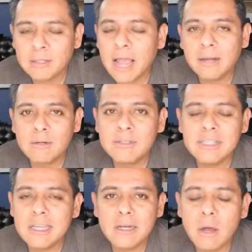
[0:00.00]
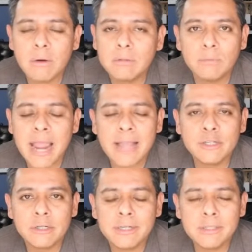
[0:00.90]
There, I don't see no
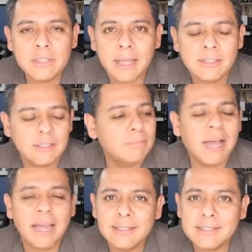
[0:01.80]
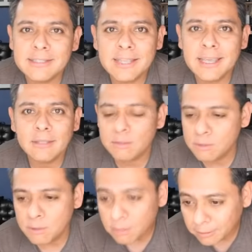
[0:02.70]
rancher in Texas buying this thing. Do
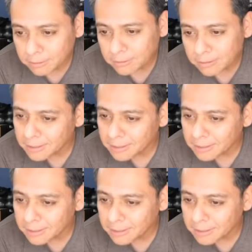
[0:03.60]
you